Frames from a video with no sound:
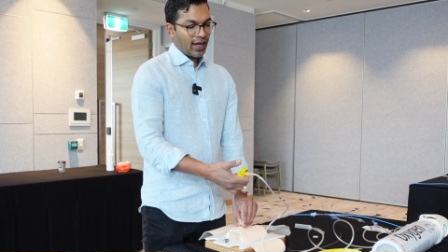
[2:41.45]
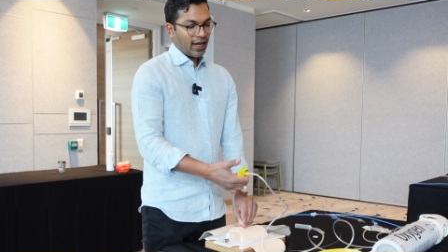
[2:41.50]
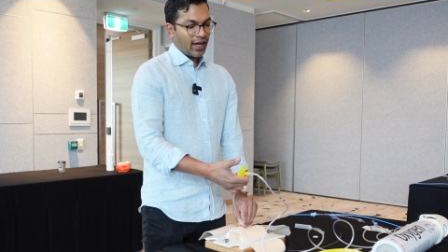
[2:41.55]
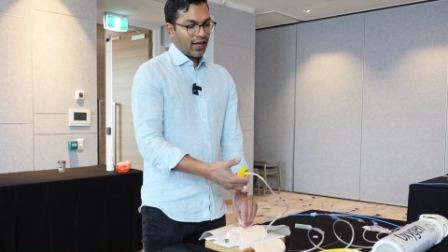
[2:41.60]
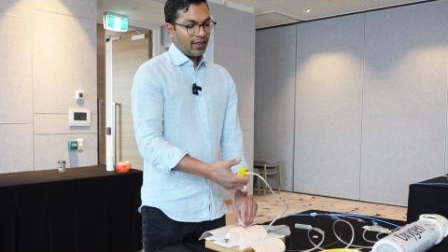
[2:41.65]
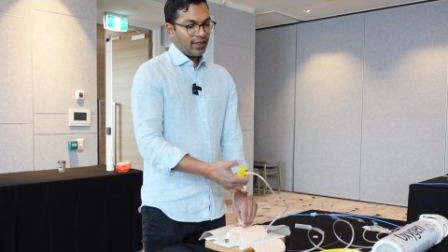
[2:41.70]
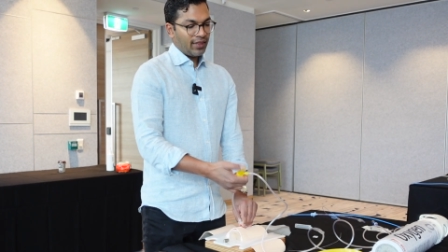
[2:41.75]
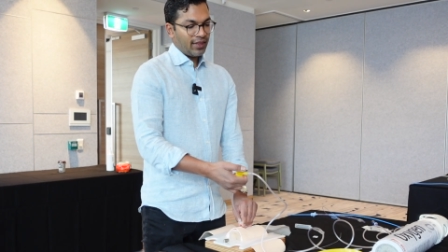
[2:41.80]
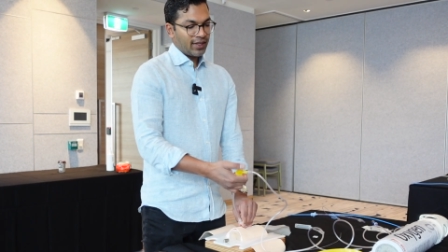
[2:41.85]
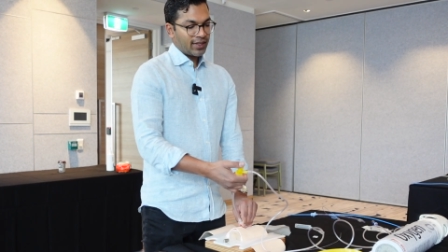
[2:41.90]

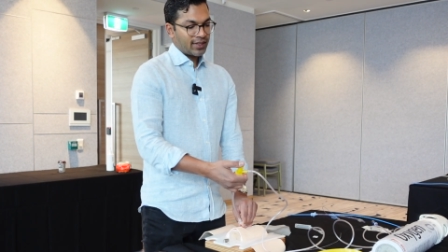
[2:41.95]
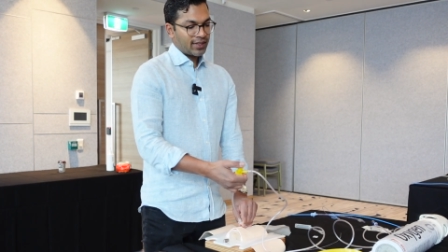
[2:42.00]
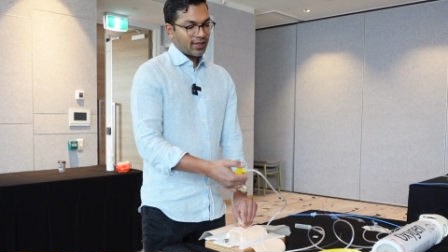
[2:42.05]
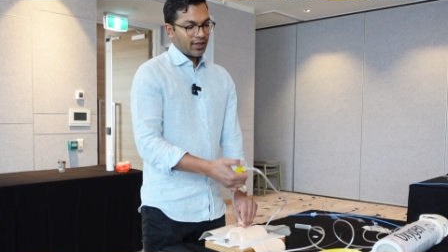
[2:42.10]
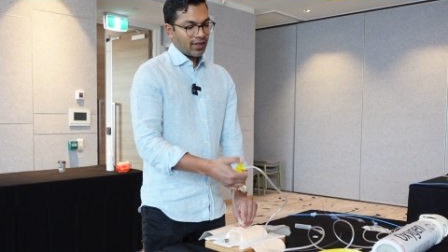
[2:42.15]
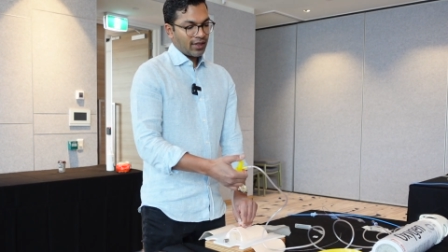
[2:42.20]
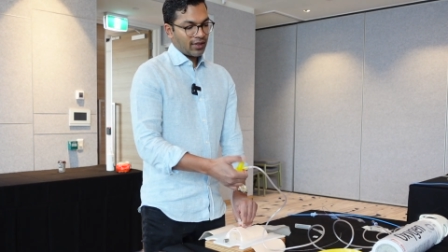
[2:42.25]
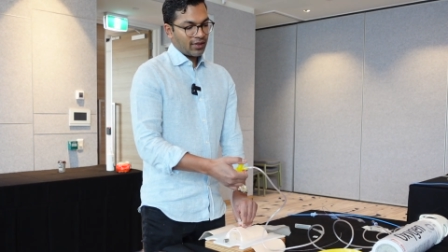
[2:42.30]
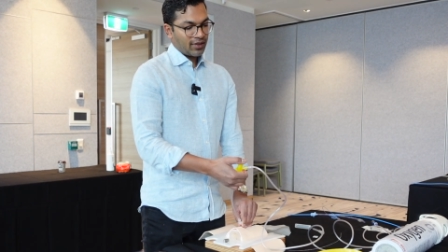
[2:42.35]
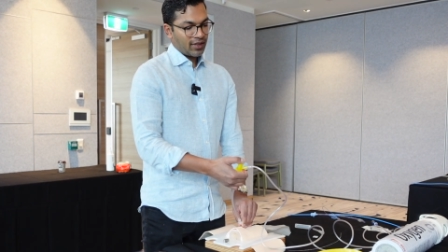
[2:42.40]
and this
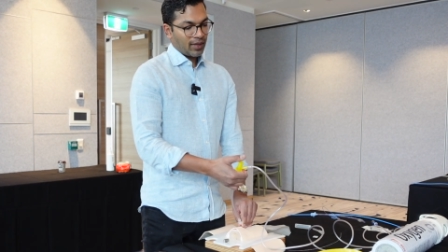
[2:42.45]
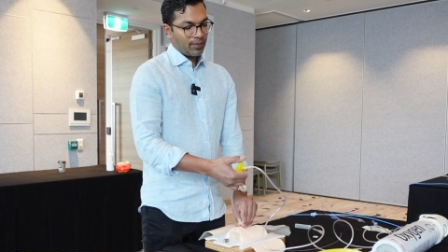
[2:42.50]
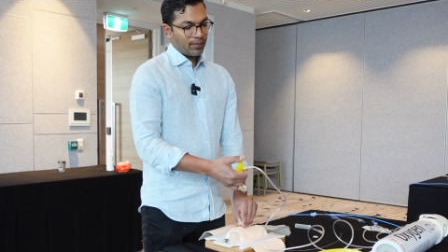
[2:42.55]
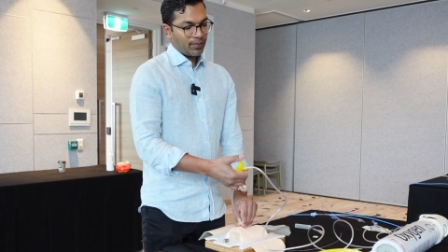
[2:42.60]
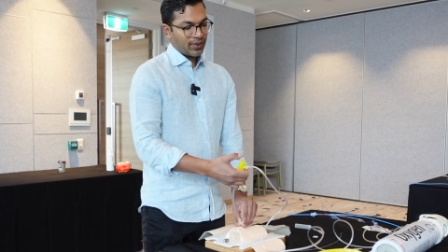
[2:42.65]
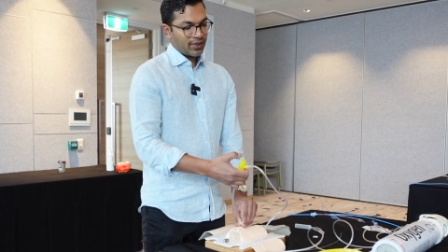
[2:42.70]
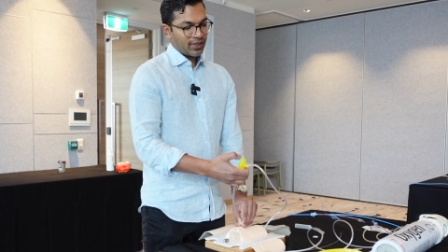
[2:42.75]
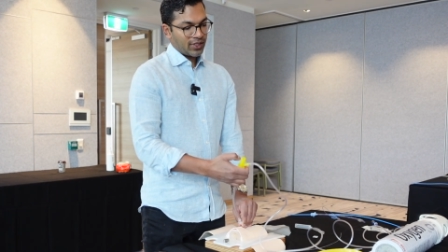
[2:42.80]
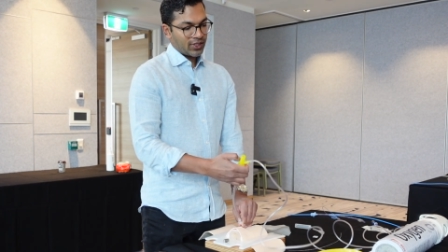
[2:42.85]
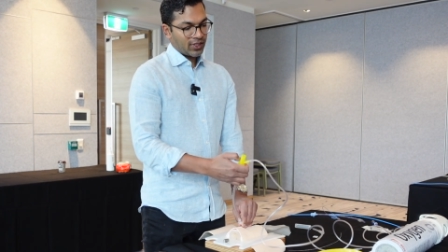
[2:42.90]
thumb
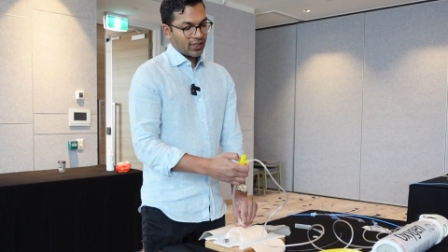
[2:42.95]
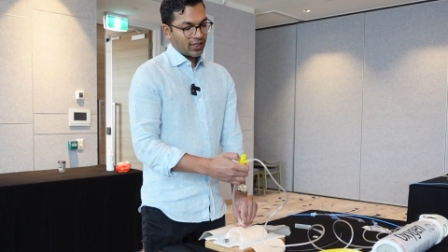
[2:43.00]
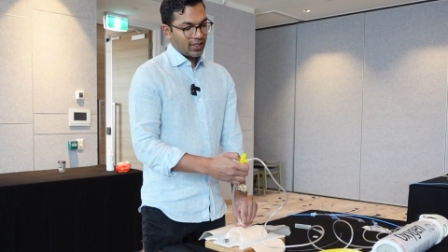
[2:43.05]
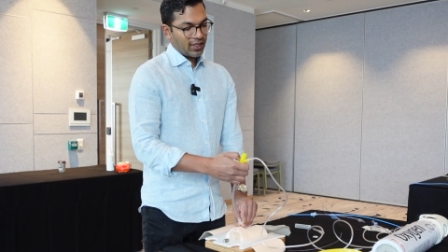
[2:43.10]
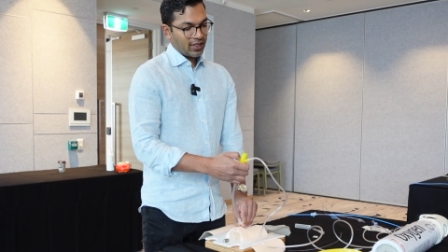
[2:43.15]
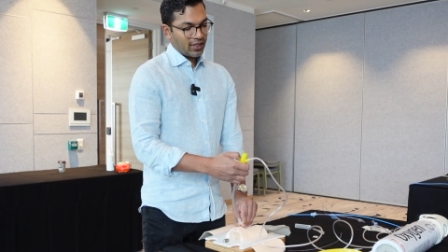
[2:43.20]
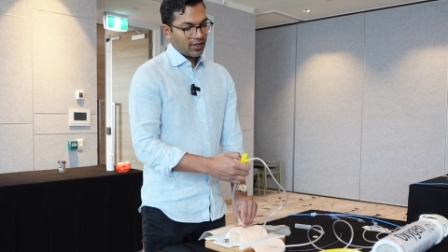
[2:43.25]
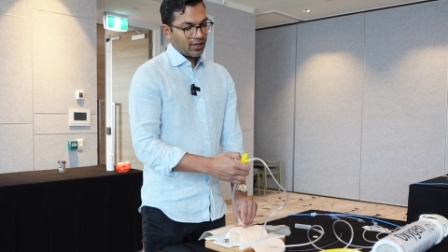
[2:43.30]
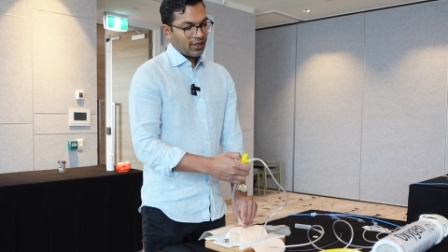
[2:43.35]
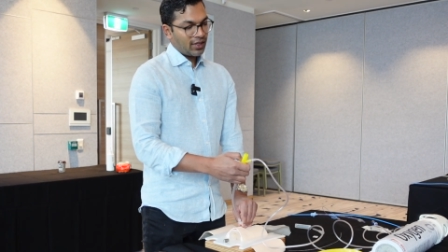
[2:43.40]
position
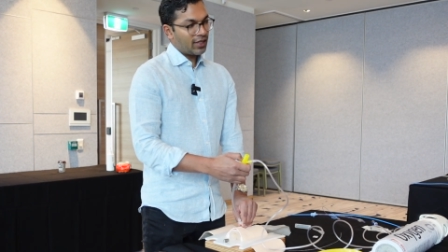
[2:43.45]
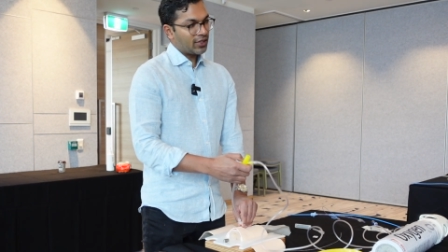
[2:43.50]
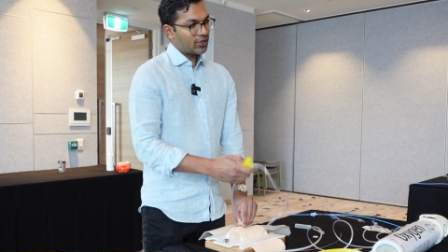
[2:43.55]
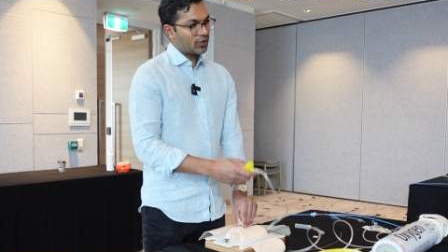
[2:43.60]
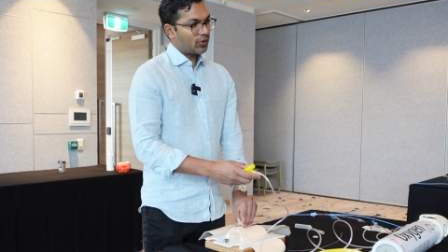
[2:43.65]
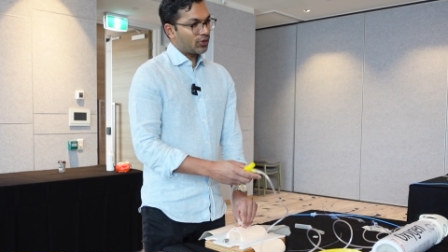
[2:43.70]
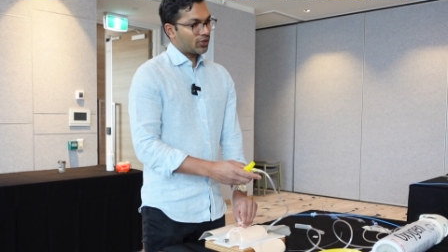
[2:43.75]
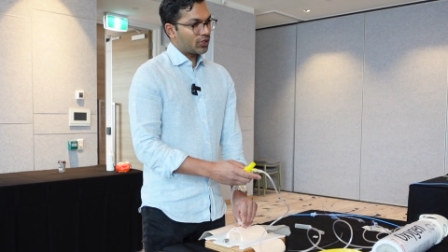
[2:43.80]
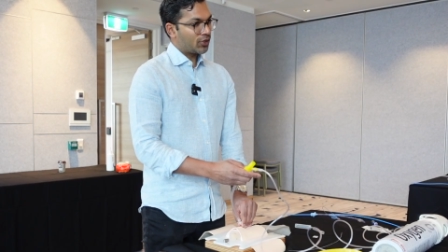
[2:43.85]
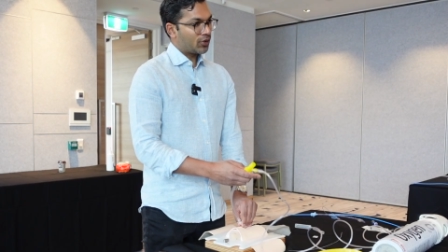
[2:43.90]
here is
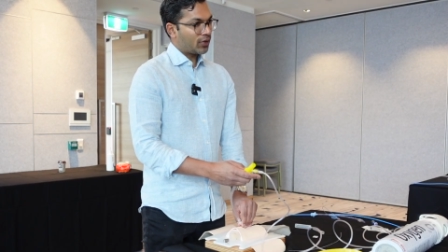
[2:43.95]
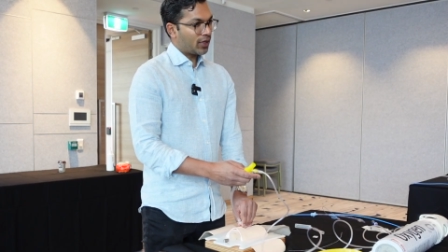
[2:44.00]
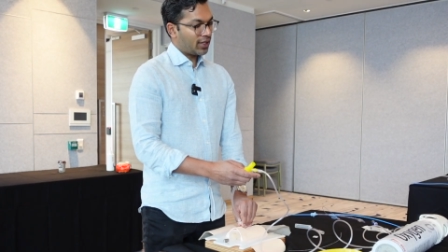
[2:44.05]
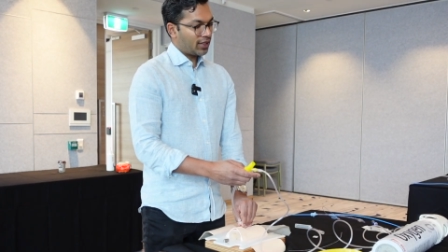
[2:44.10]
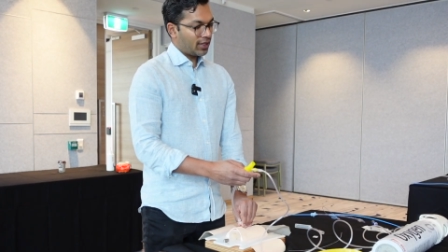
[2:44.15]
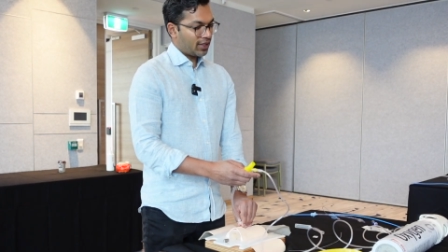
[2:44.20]
also quite